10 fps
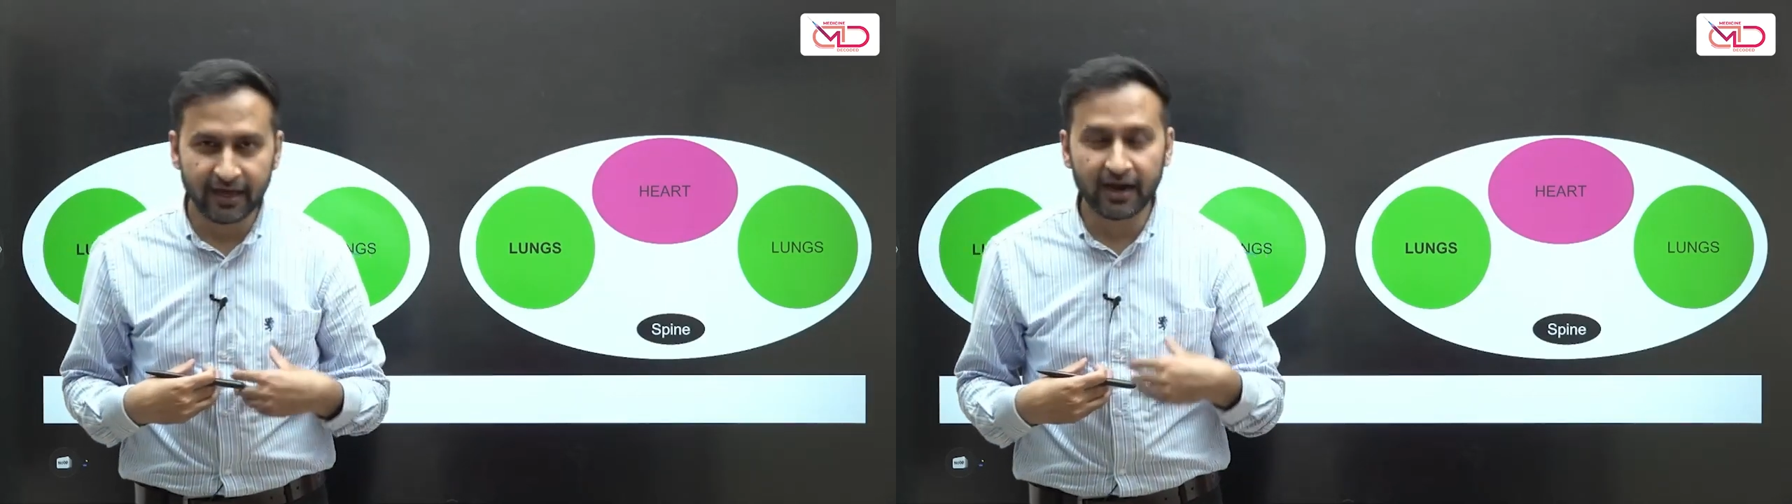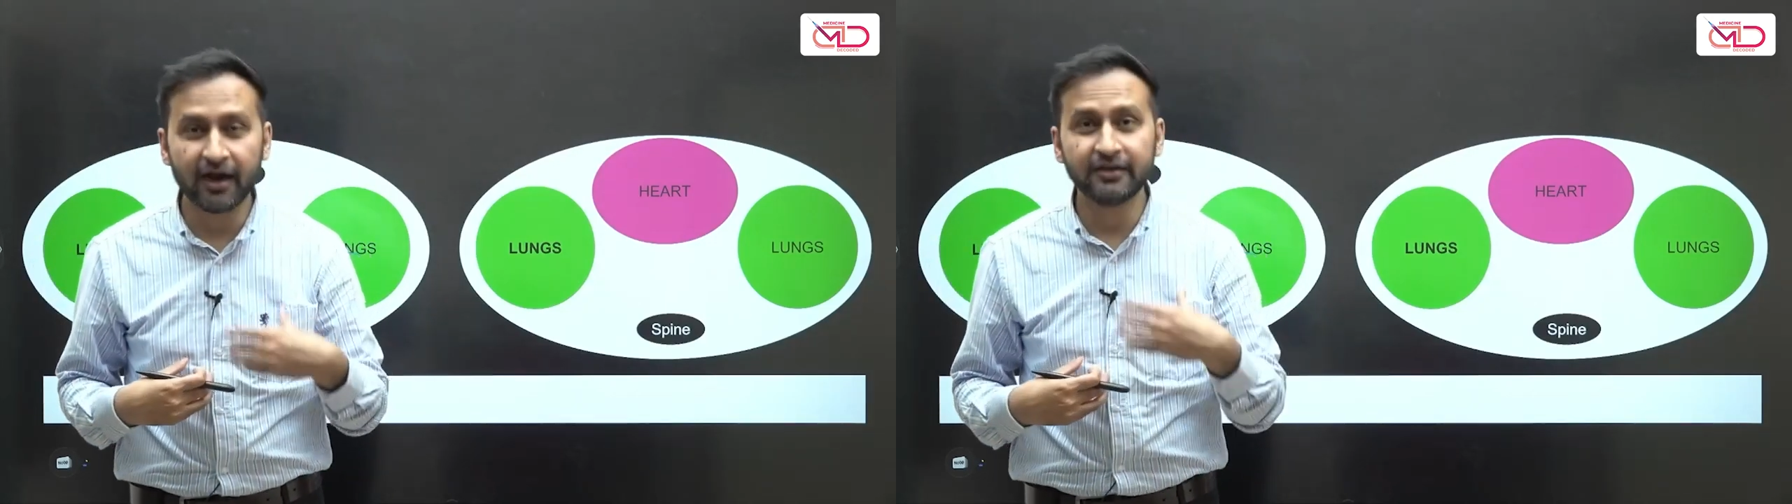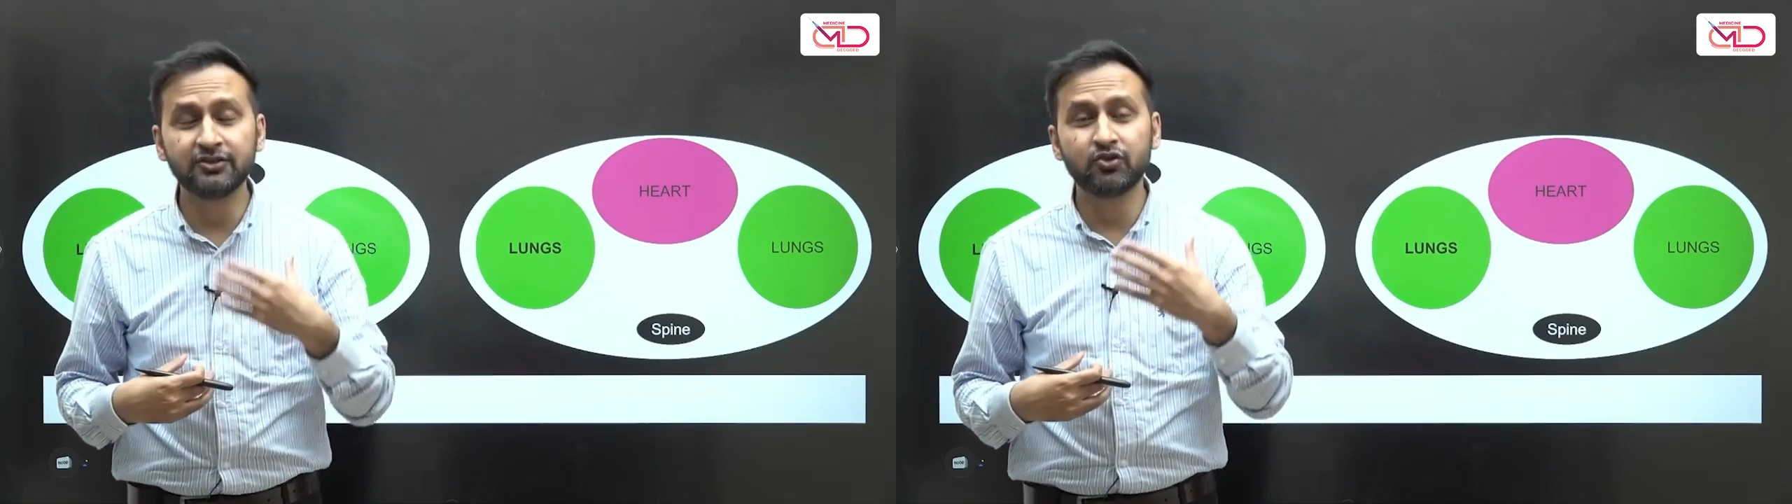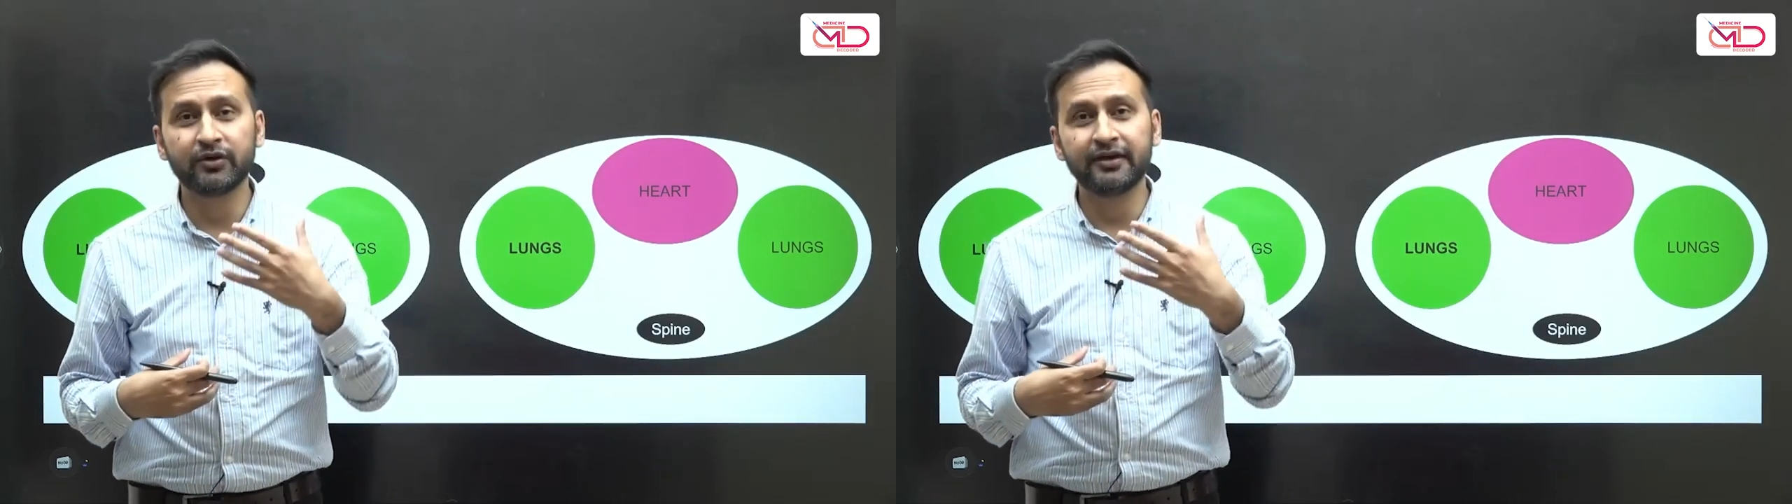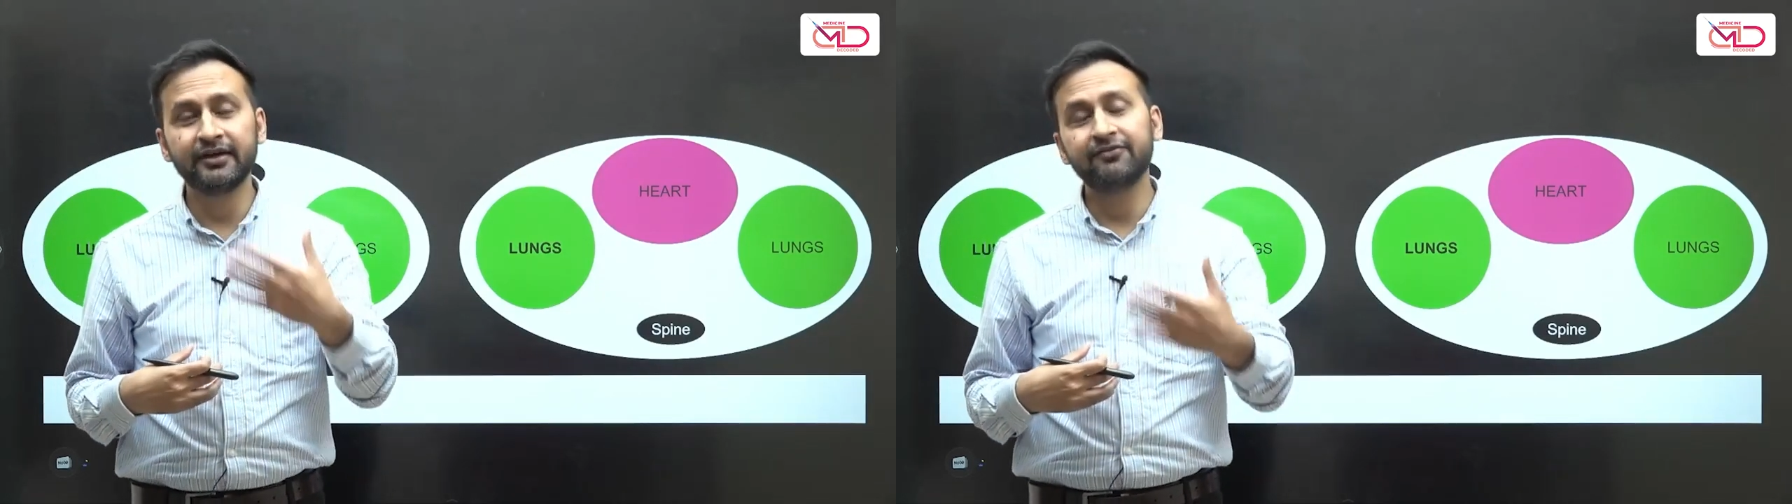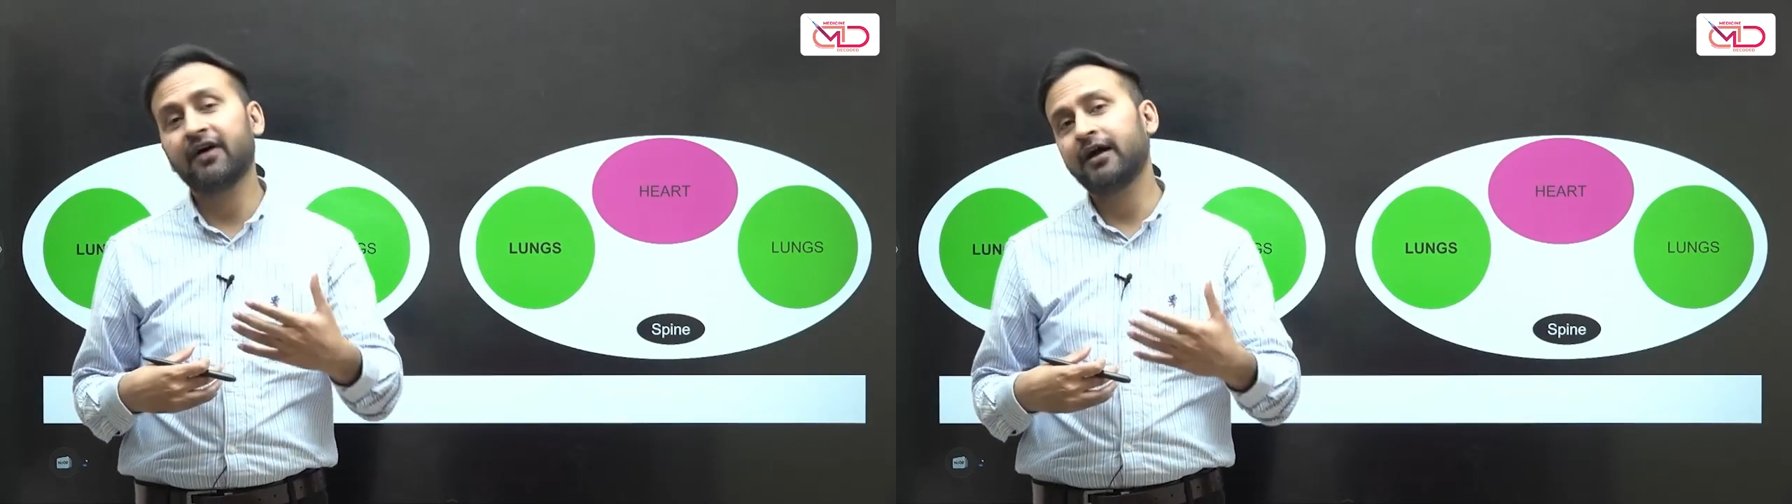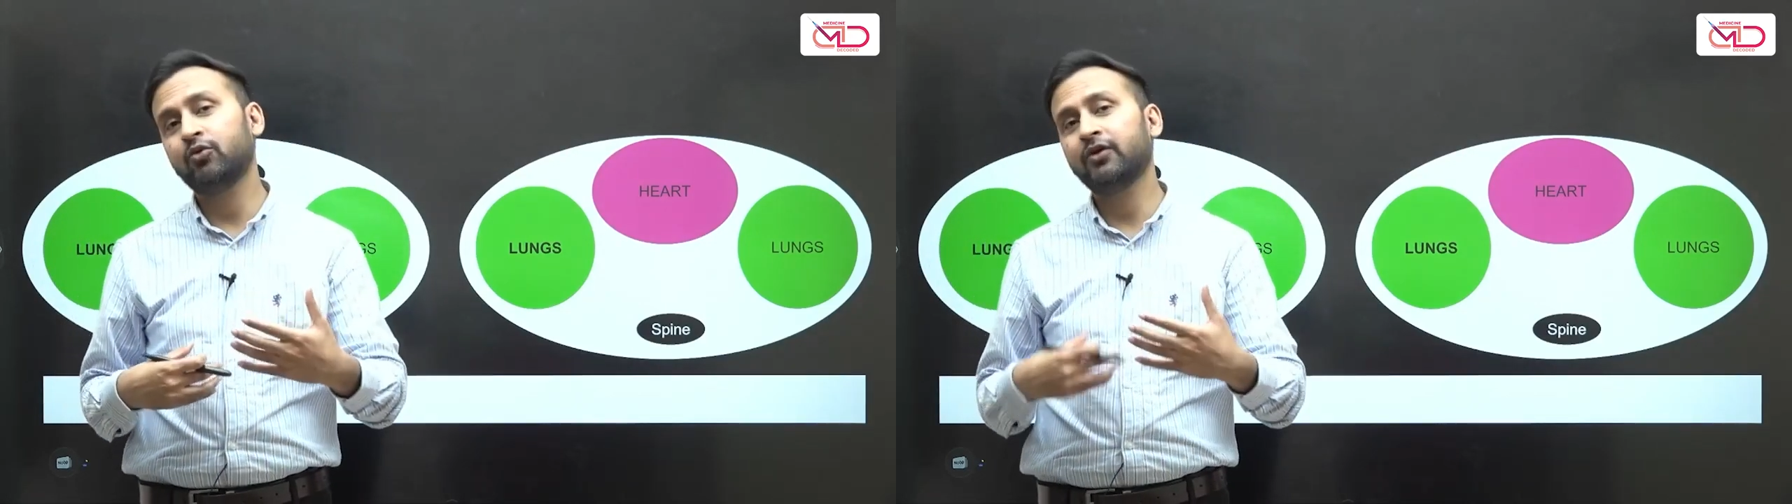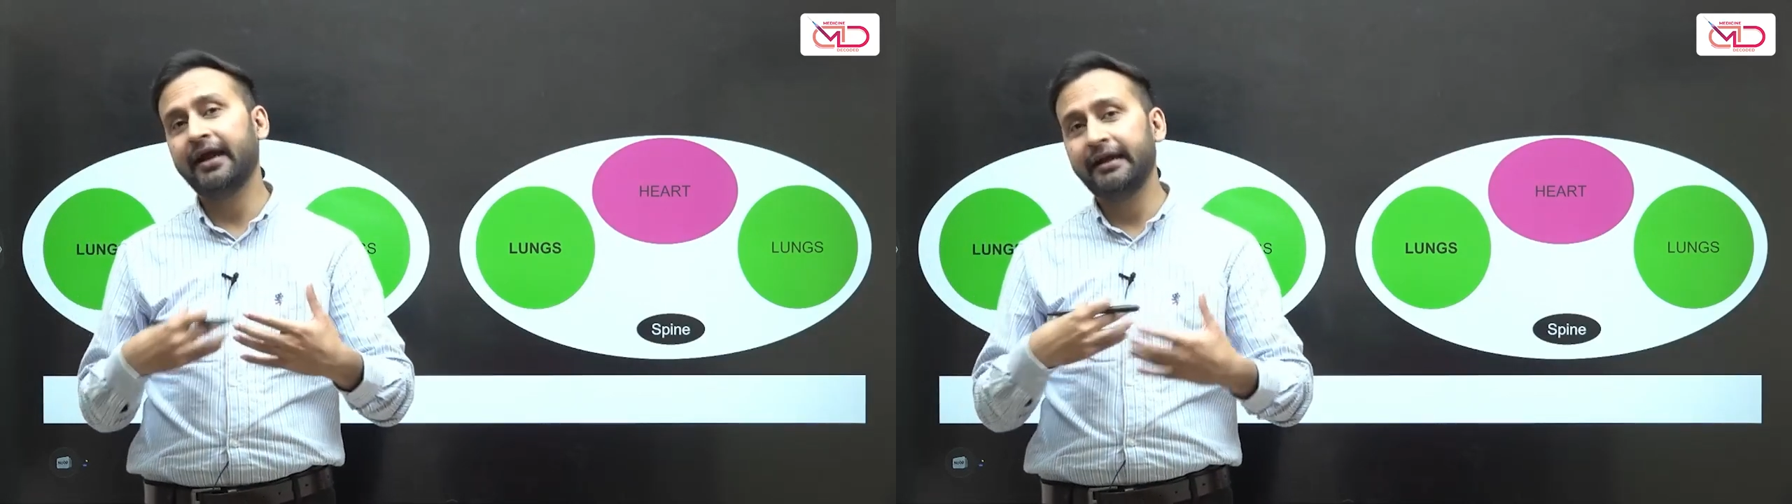Our heart is located far
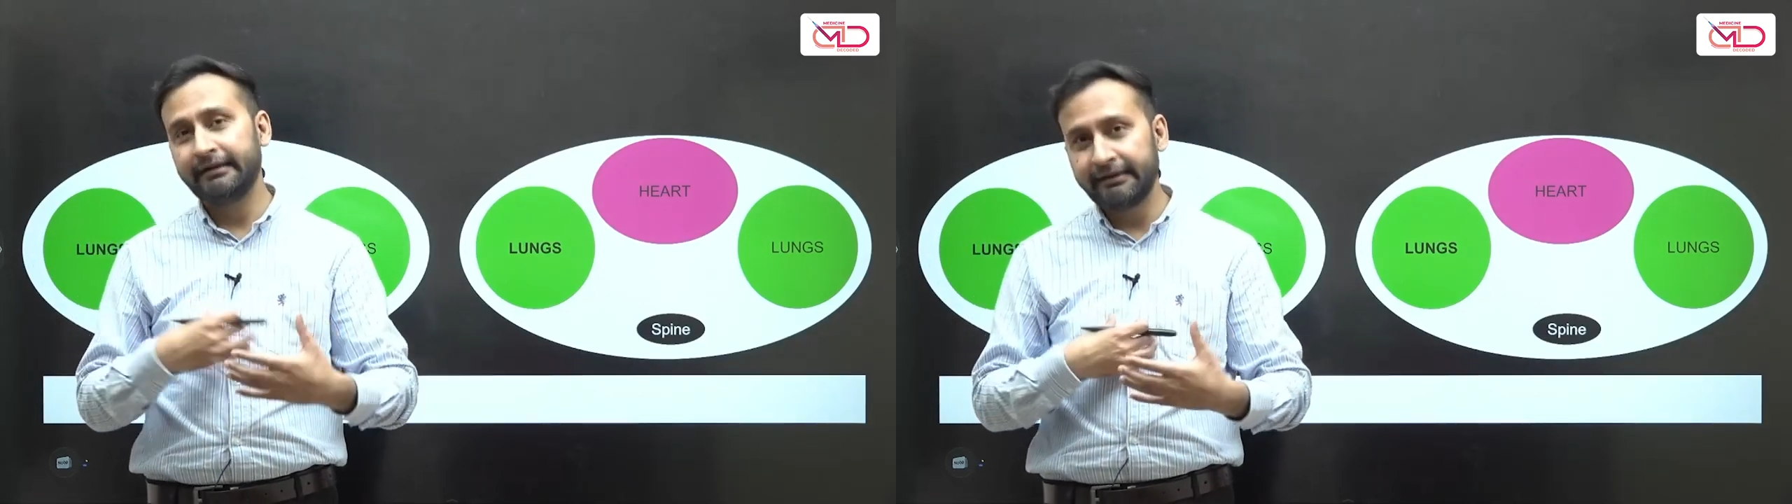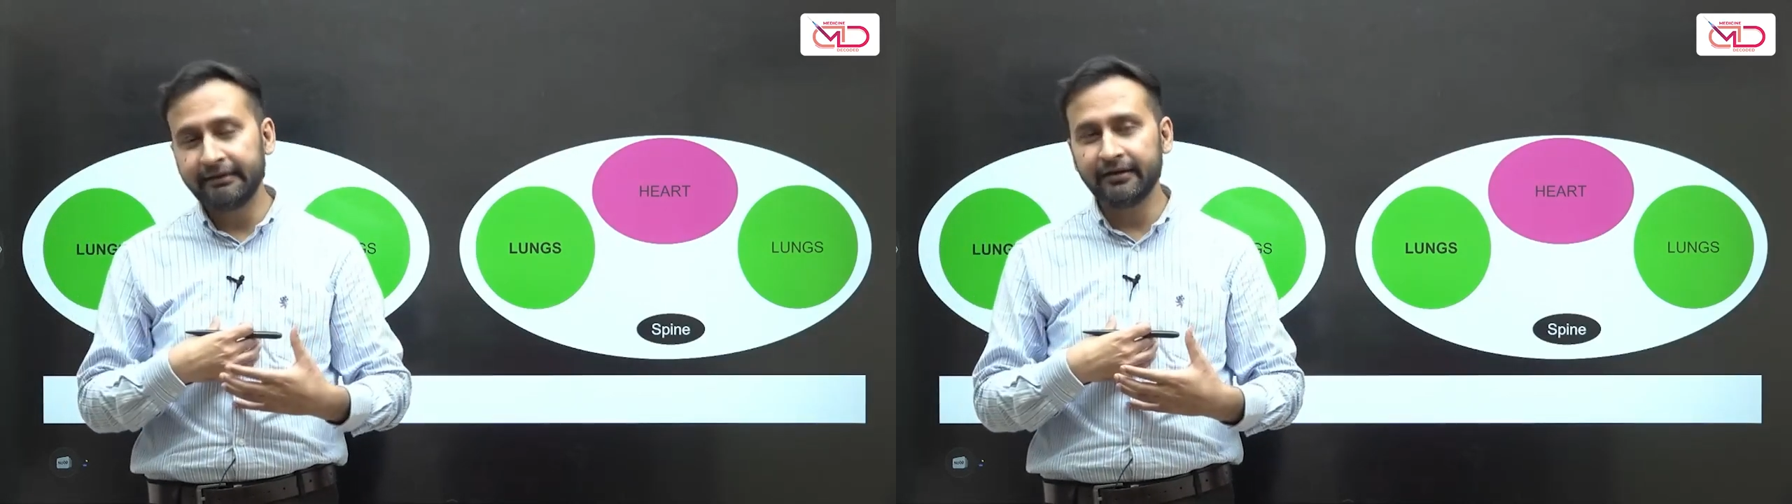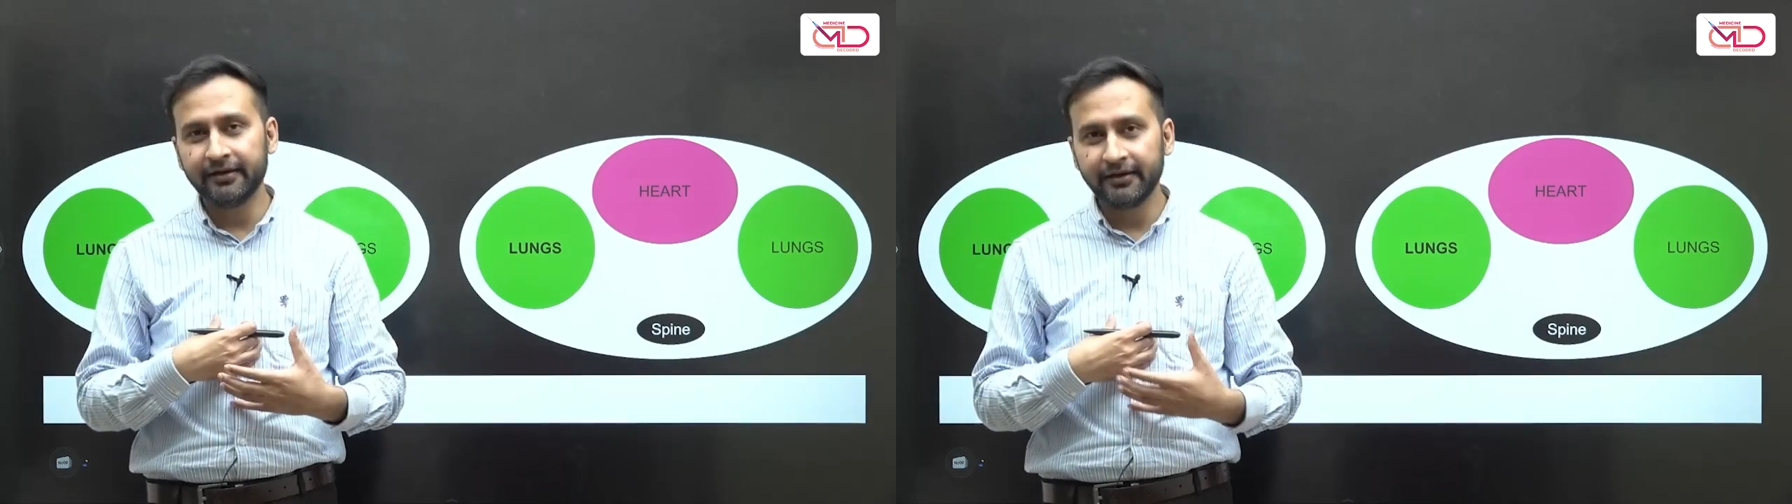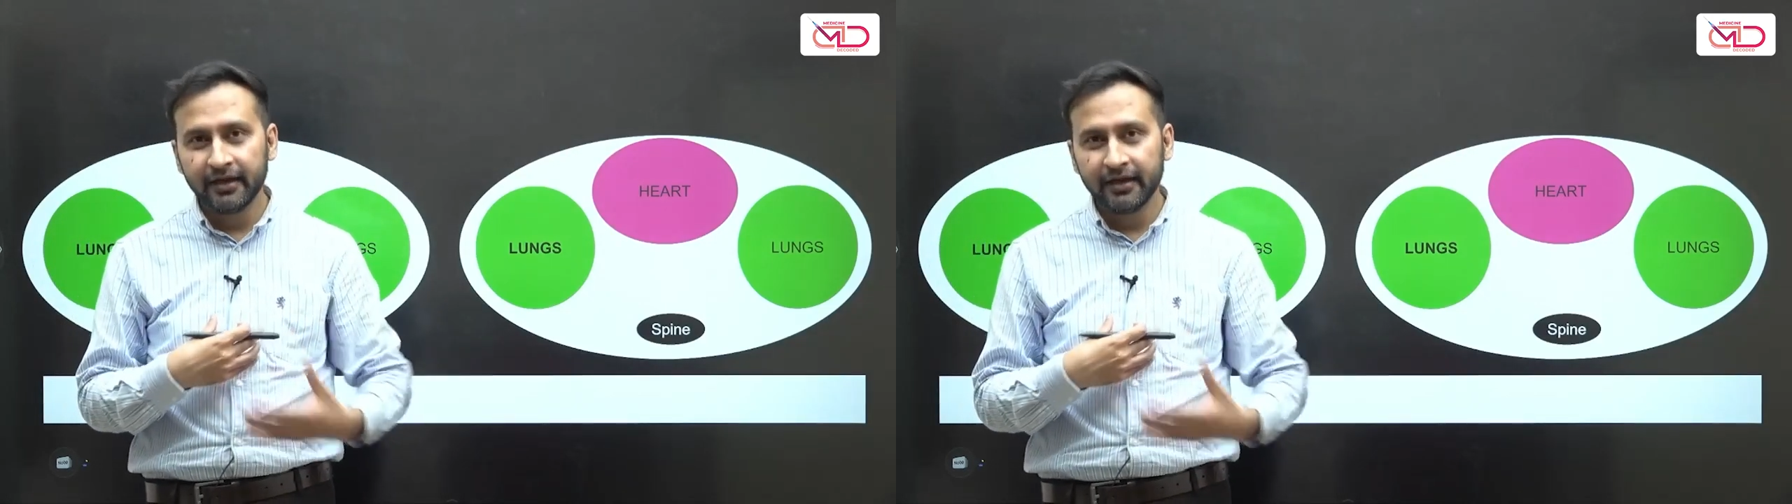more anteriorly.